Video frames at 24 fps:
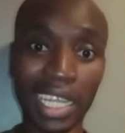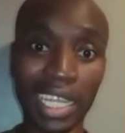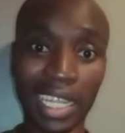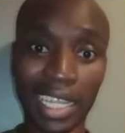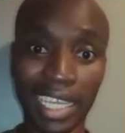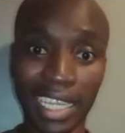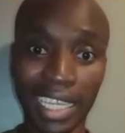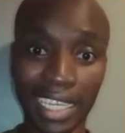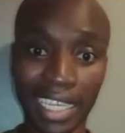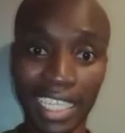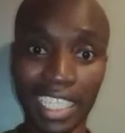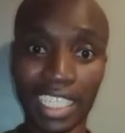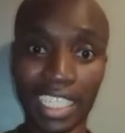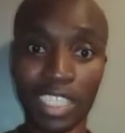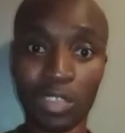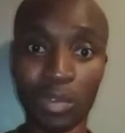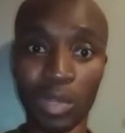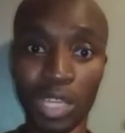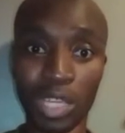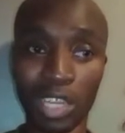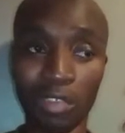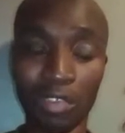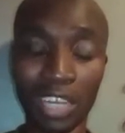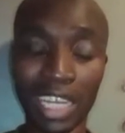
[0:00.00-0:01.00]
they need to
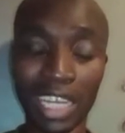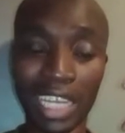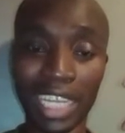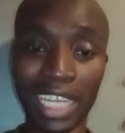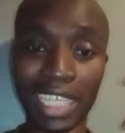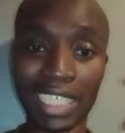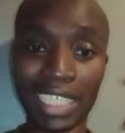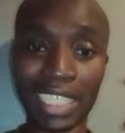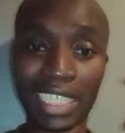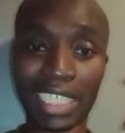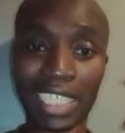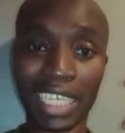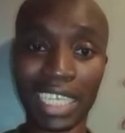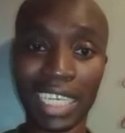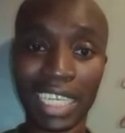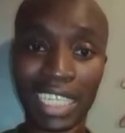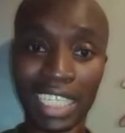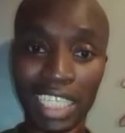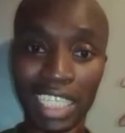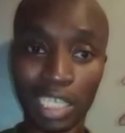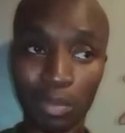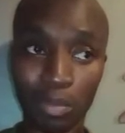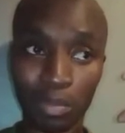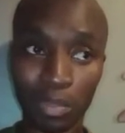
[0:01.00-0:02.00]
have at least
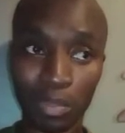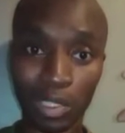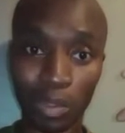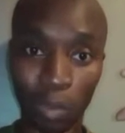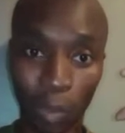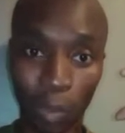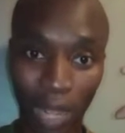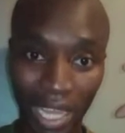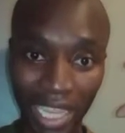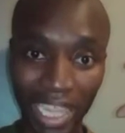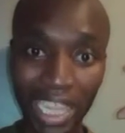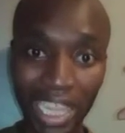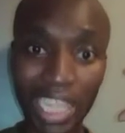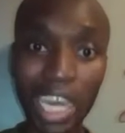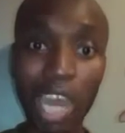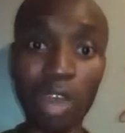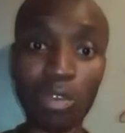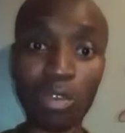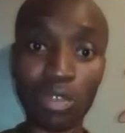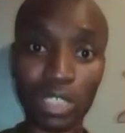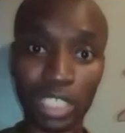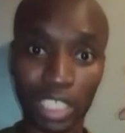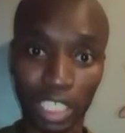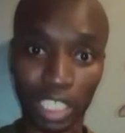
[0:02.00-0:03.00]

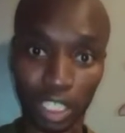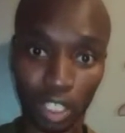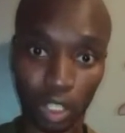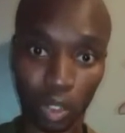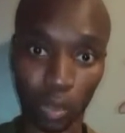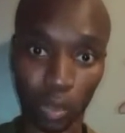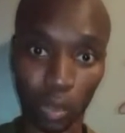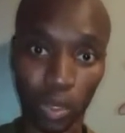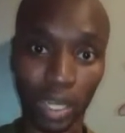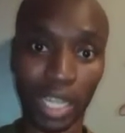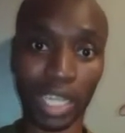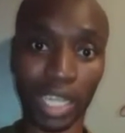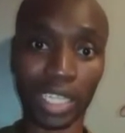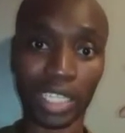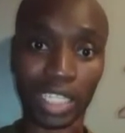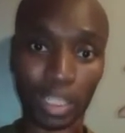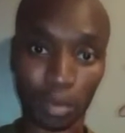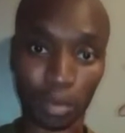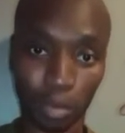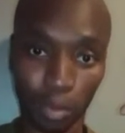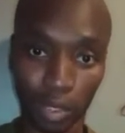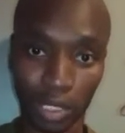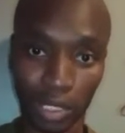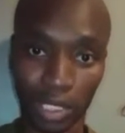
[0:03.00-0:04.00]
$1,000
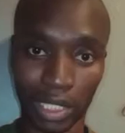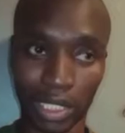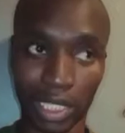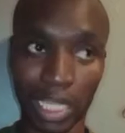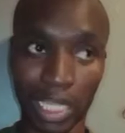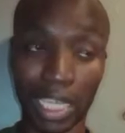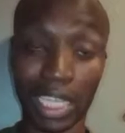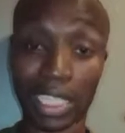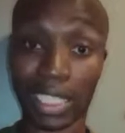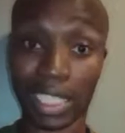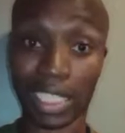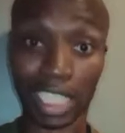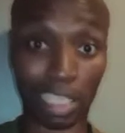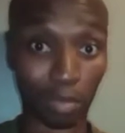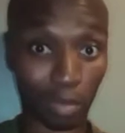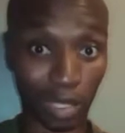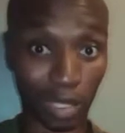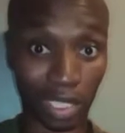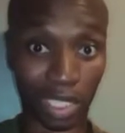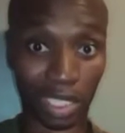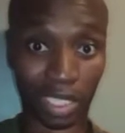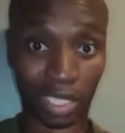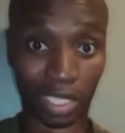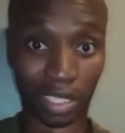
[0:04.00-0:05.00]
deposit. That is 10%.
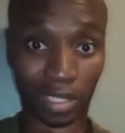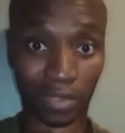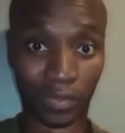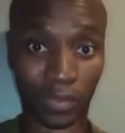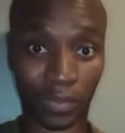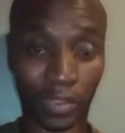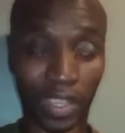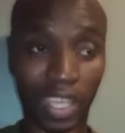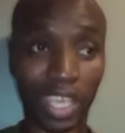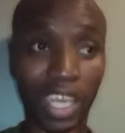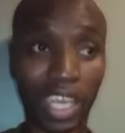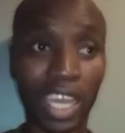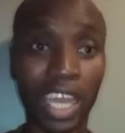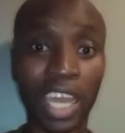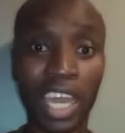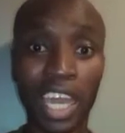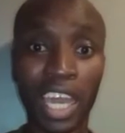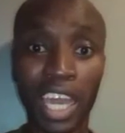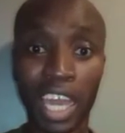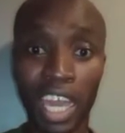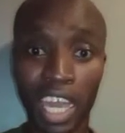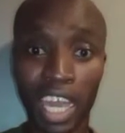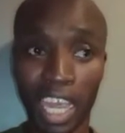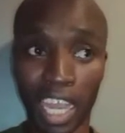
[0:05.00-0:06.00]

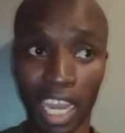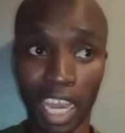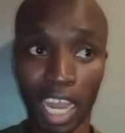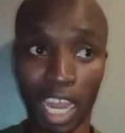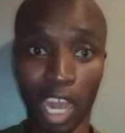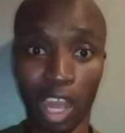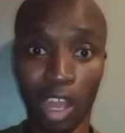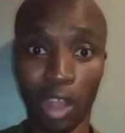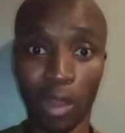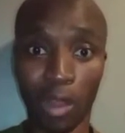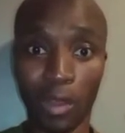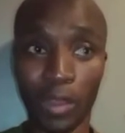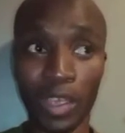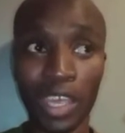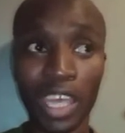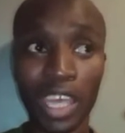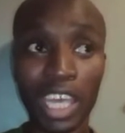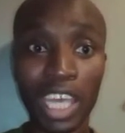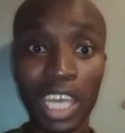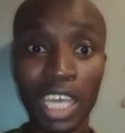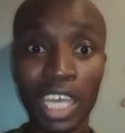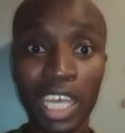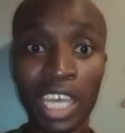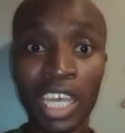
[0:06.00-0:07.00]
Now,
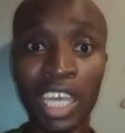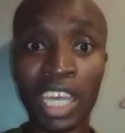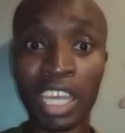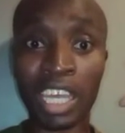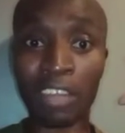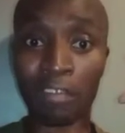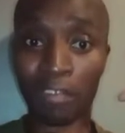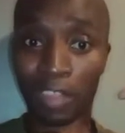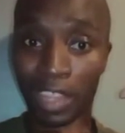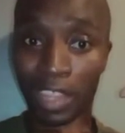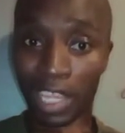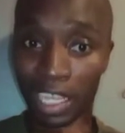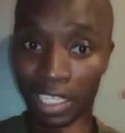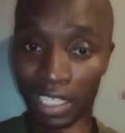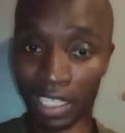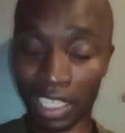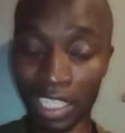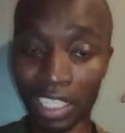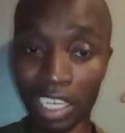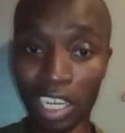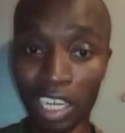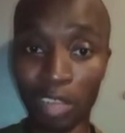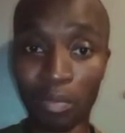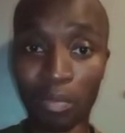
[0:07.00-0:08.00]
if the
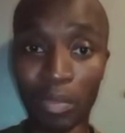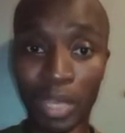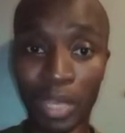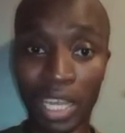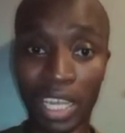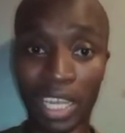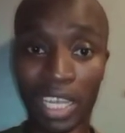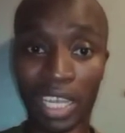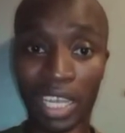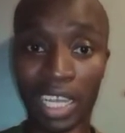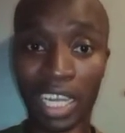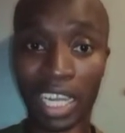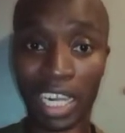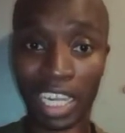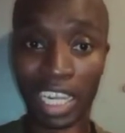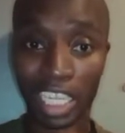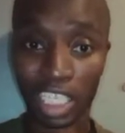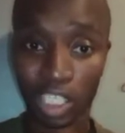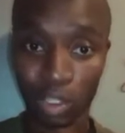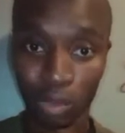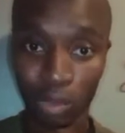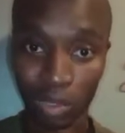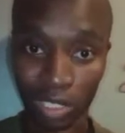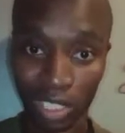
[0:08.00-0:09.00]
central bank
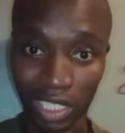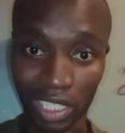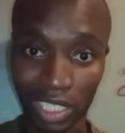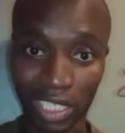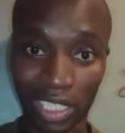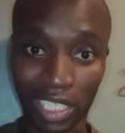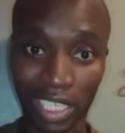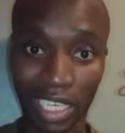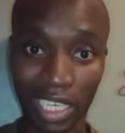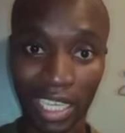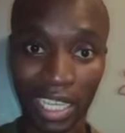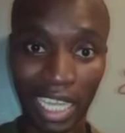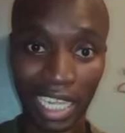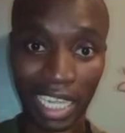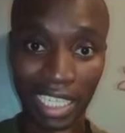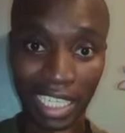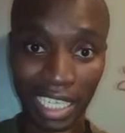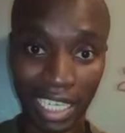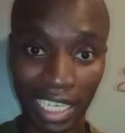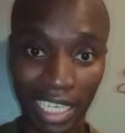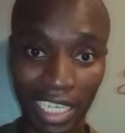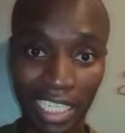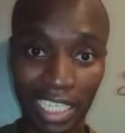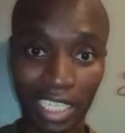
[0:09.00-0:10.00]
reduces that
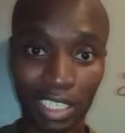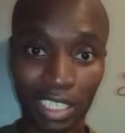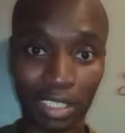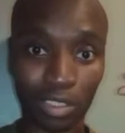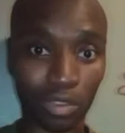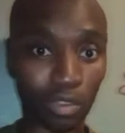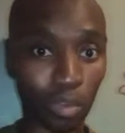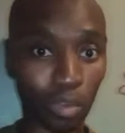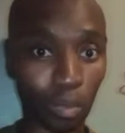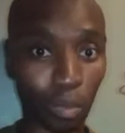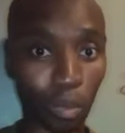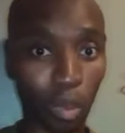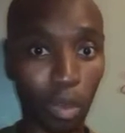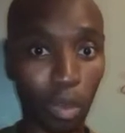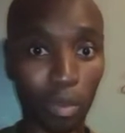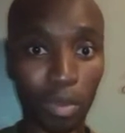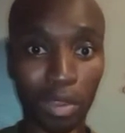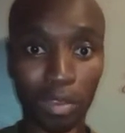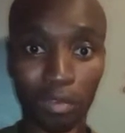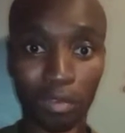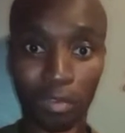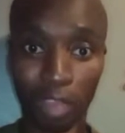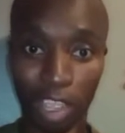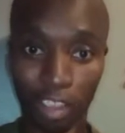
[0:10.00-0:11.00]
rate to
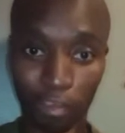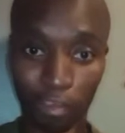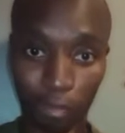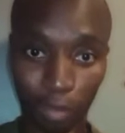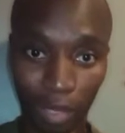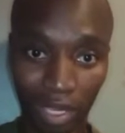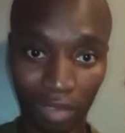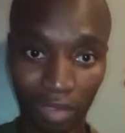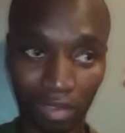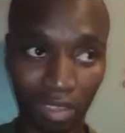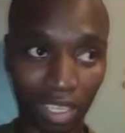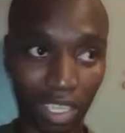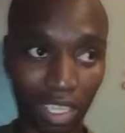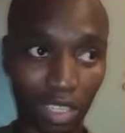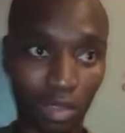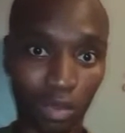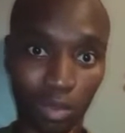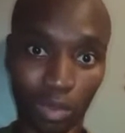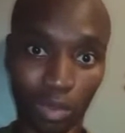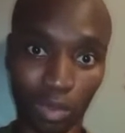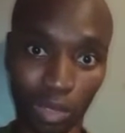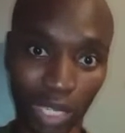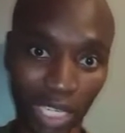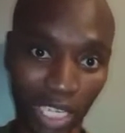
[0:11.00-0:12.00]
probably 5%
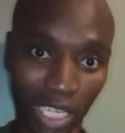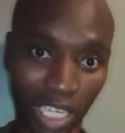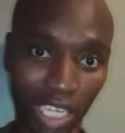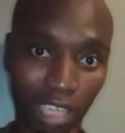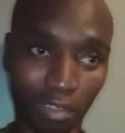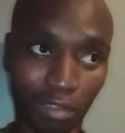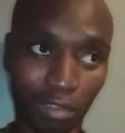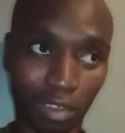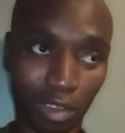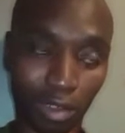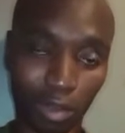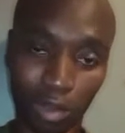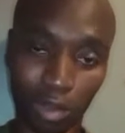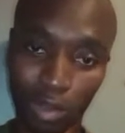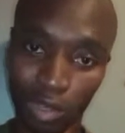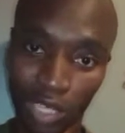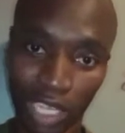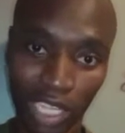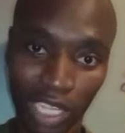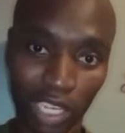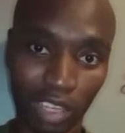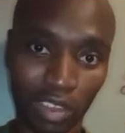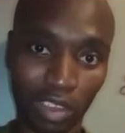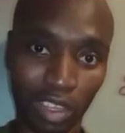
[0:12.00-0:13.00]
or whatever, or
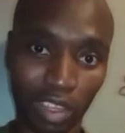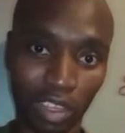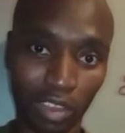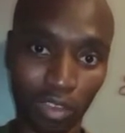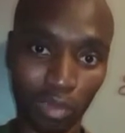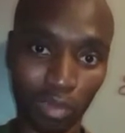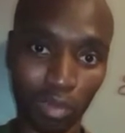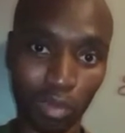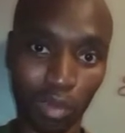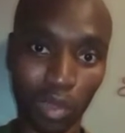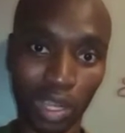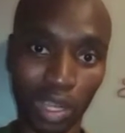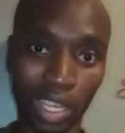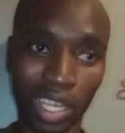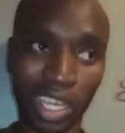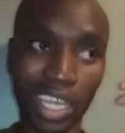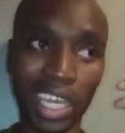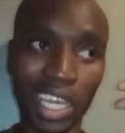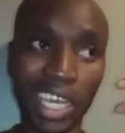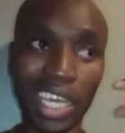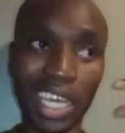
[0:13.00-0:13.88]
anything smaller,